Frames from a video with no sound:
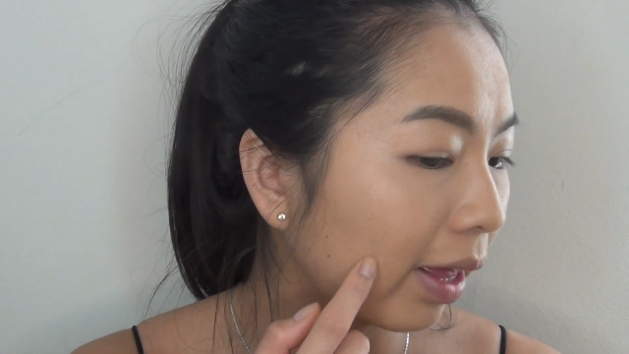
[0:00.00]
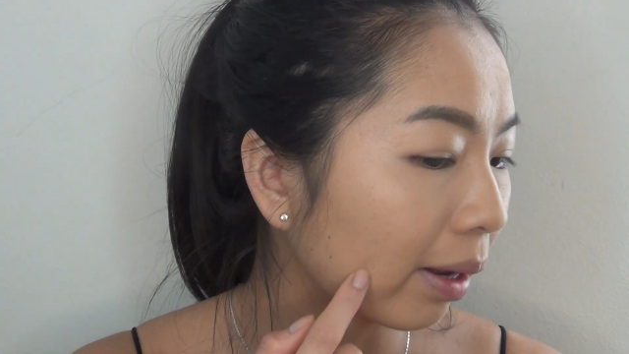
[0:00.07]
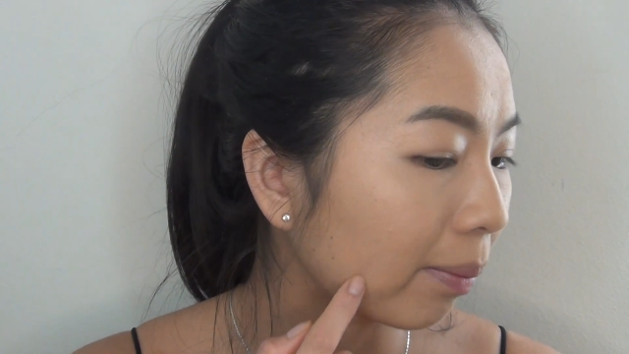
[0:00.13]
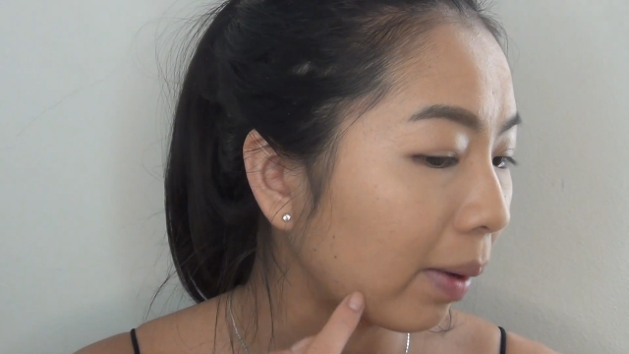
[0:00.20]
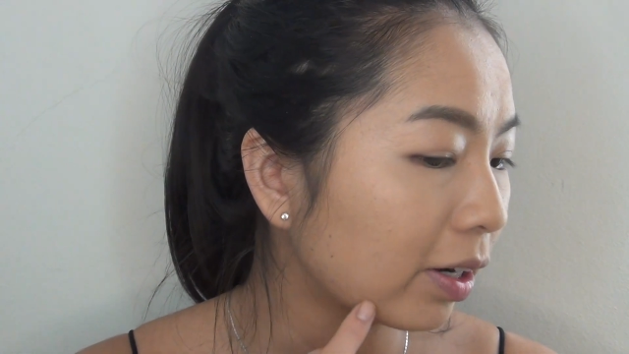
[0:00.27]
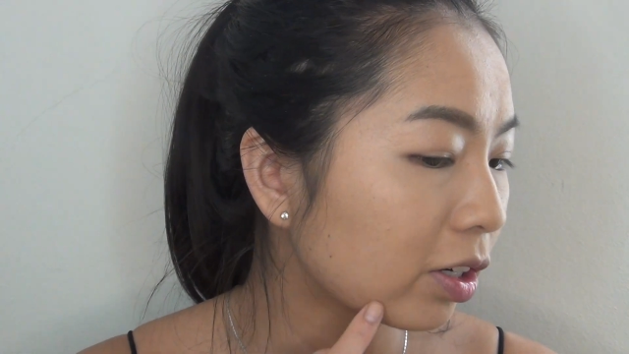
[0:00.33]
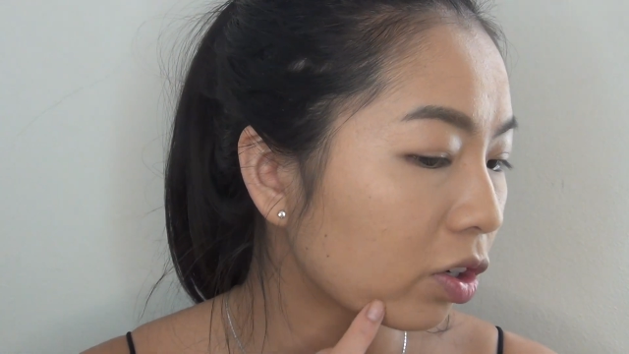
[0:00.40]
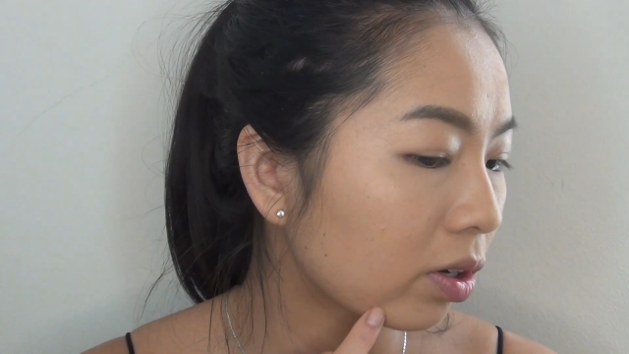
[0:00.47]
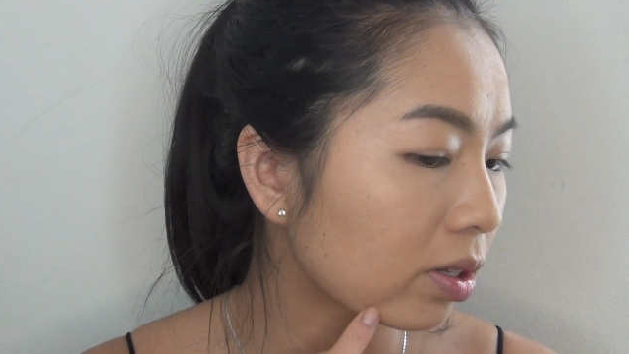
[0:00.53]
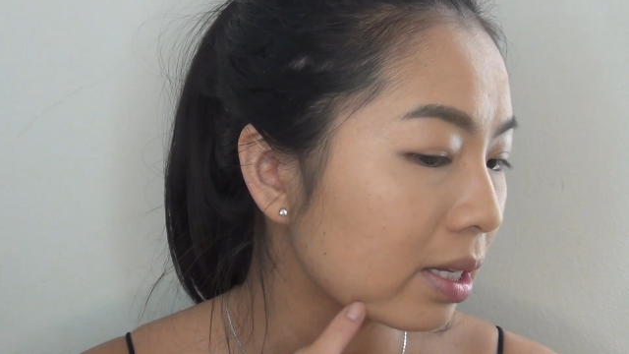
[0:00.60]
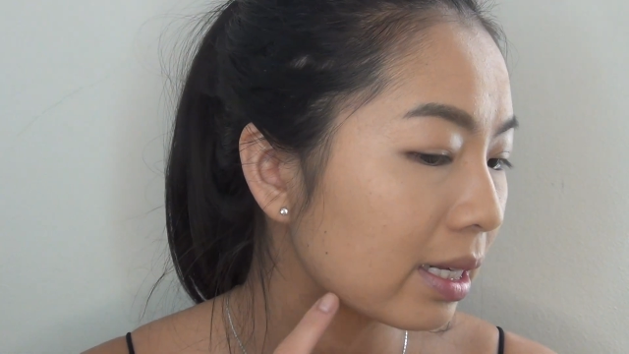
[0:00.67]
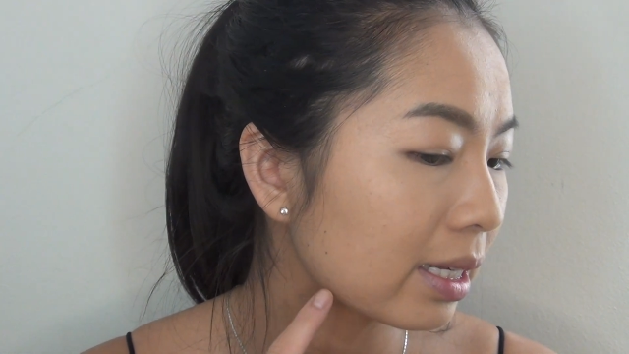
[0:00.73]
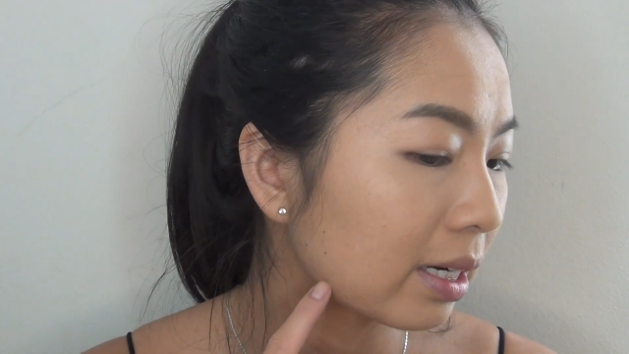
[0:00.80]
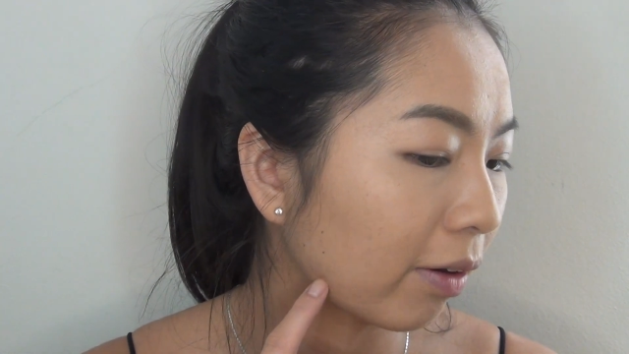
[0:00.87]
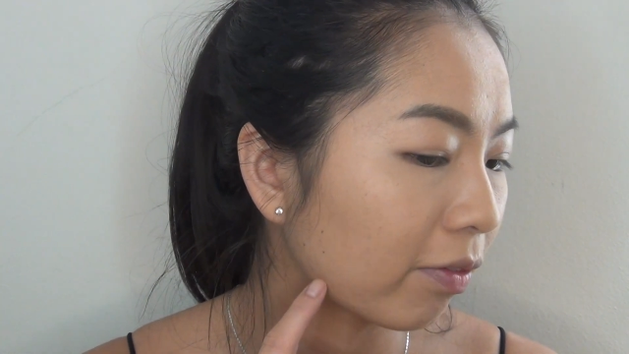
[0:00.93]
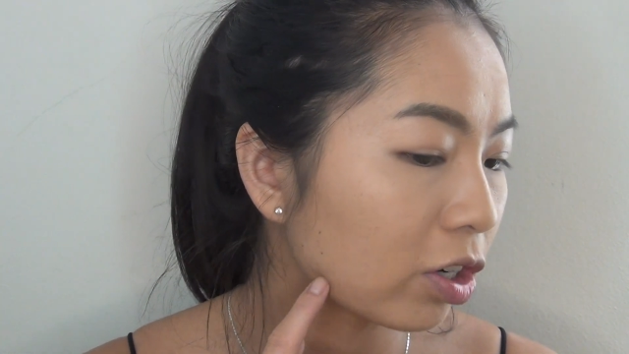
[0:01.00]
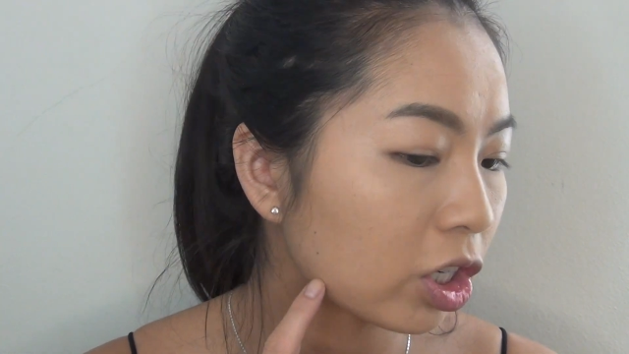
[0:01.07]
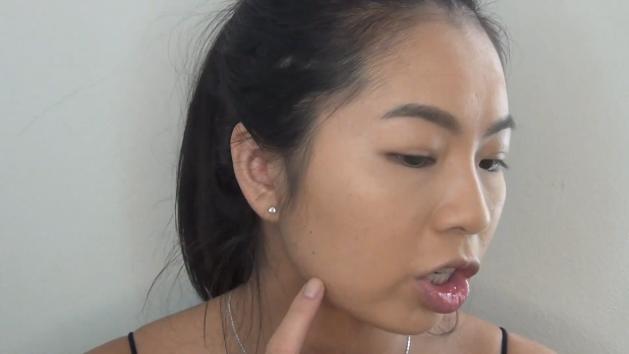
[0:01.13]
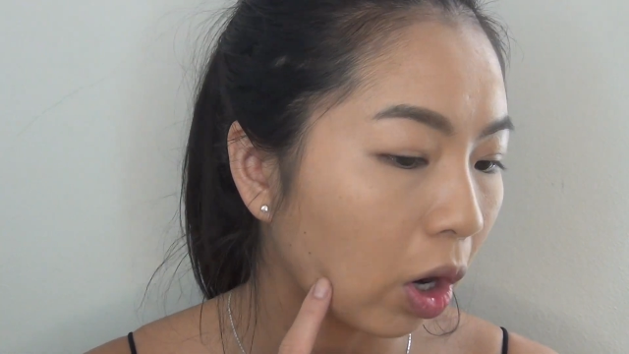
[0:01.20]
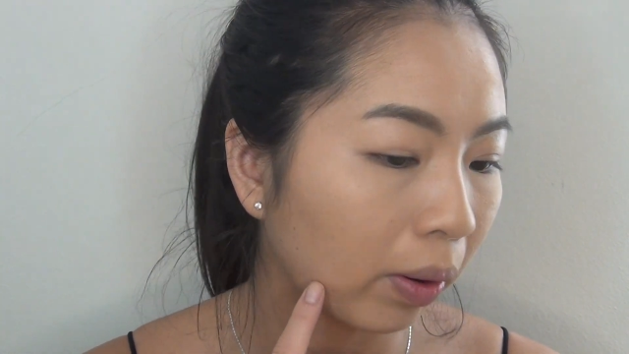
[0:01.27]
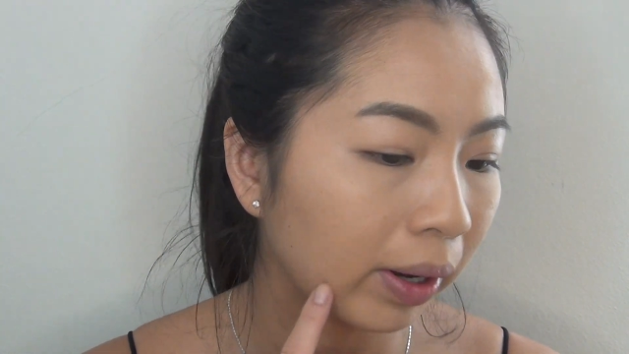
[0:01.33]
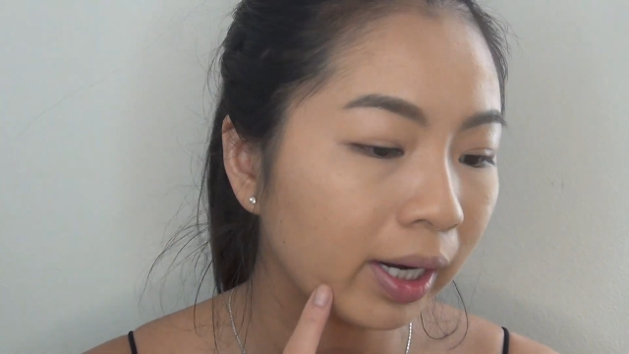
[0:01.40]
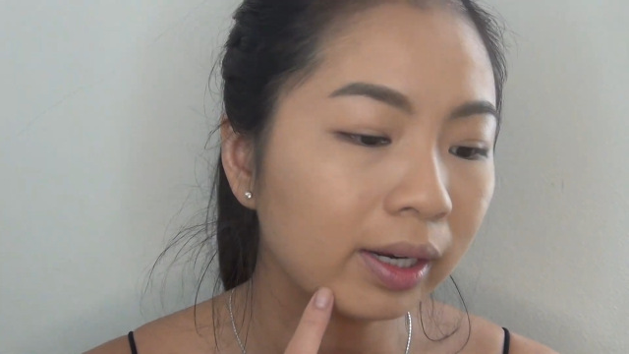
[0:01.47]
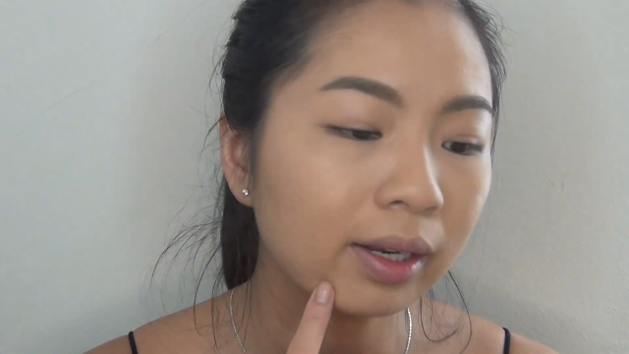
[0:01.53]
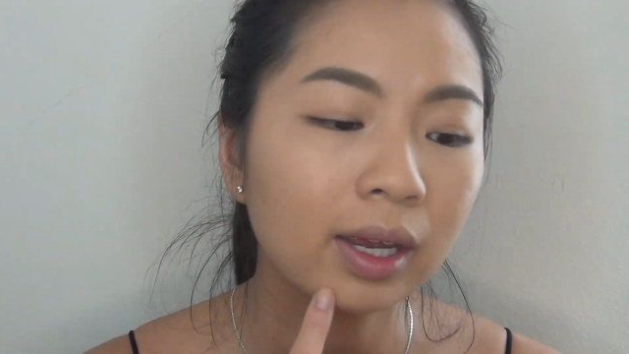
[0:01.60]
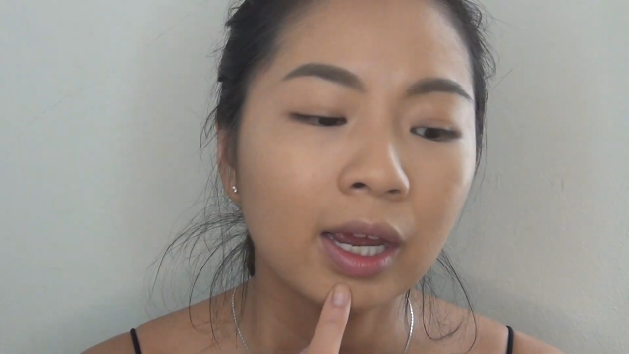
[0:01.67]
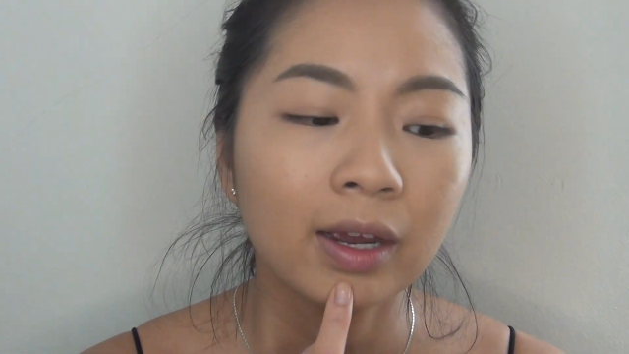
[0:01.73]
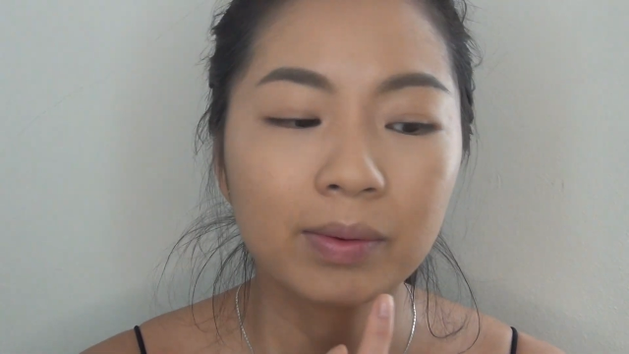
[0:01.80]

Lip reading: like my dots and stuff showing,